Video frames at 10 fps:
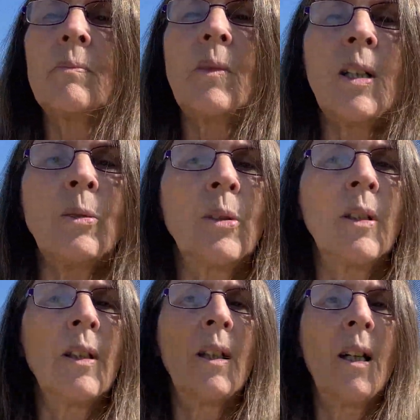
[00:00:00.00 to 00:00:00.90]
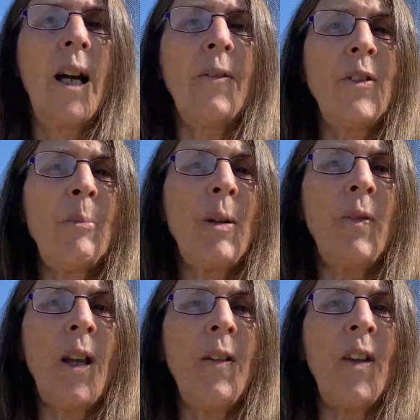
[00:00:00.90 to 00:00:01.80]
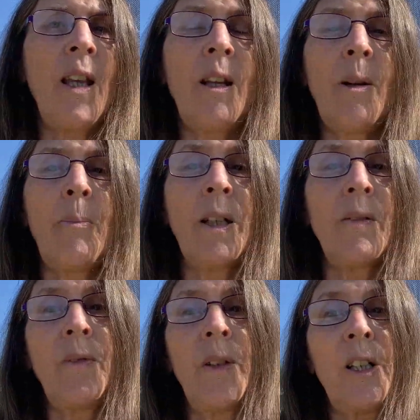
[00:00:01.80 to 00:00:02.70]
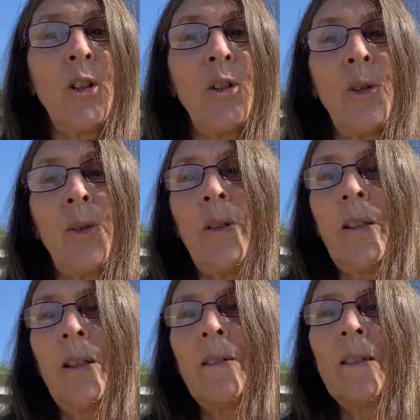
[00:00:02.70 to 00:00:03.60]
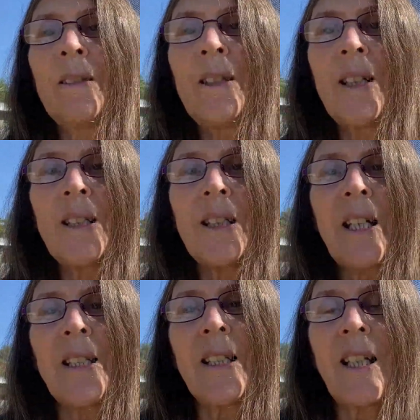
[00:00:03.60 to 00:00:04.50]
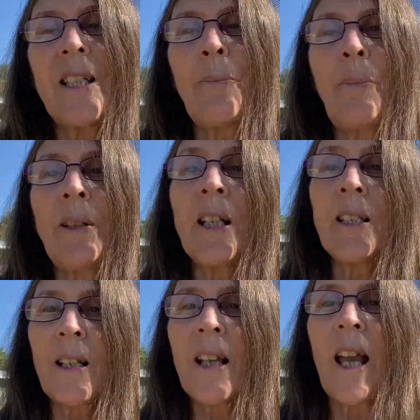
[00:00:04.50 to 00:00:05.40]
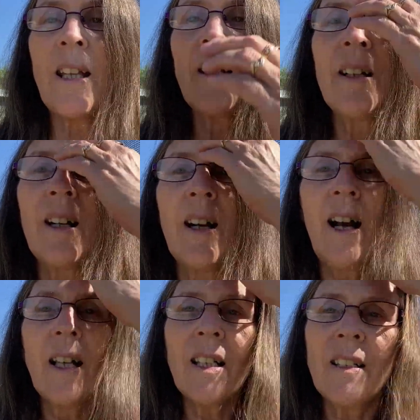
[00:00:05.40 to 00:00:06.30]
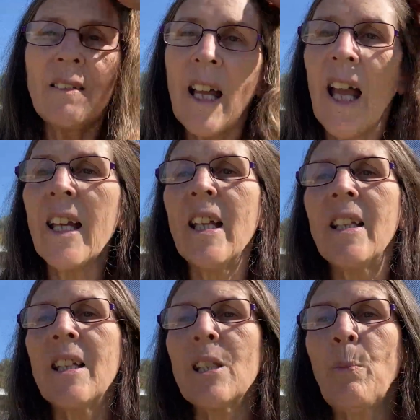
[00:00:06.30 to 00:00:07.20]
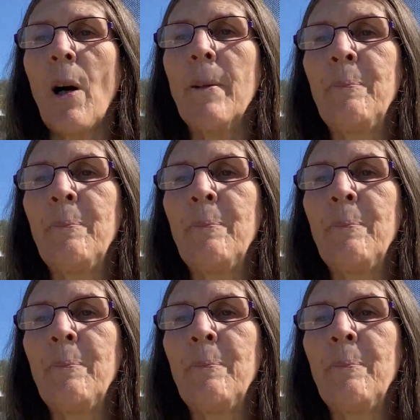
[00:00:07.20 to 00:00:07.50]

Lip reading: Well, I have to move over here a bit for it to stay centered, but that's okay. I can hang in this spot.